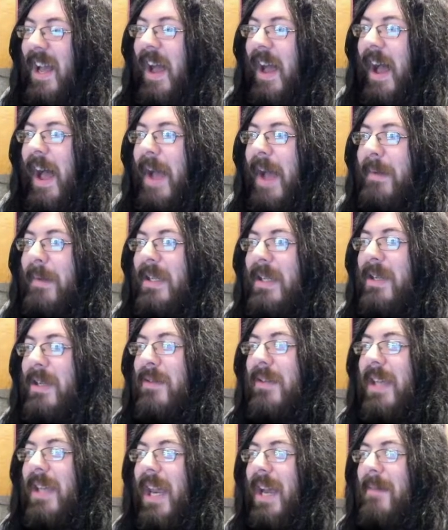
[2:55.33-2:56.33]
I mean, you
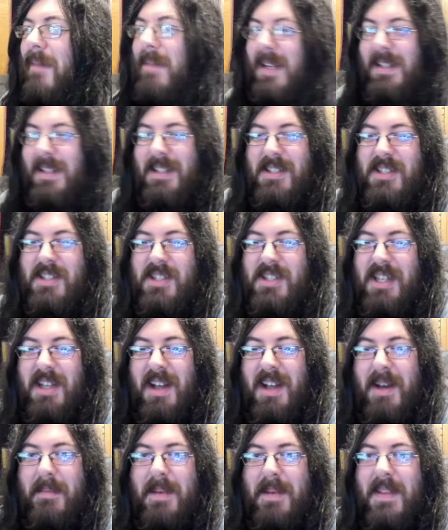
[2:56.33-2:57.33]
can't make this shit
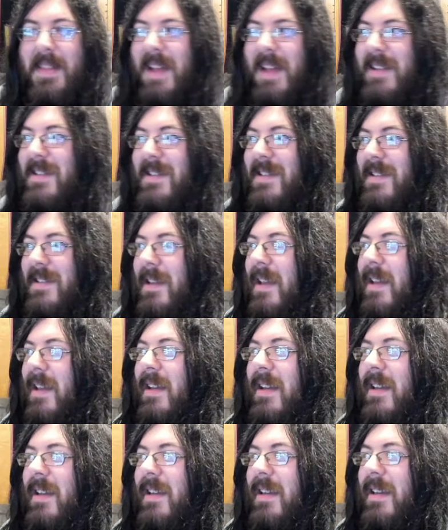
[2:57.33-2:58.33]
up, and that's,
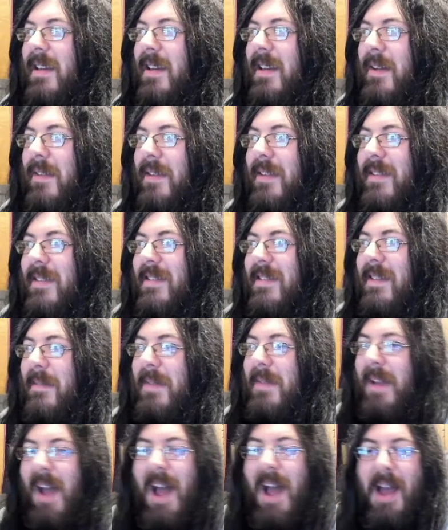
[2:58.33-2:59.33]
you know, this is
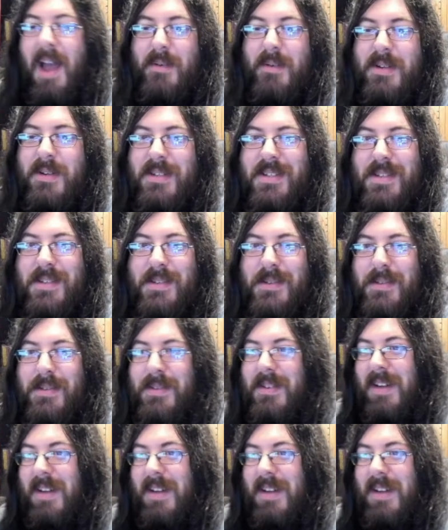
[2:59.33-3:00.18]
something I would do.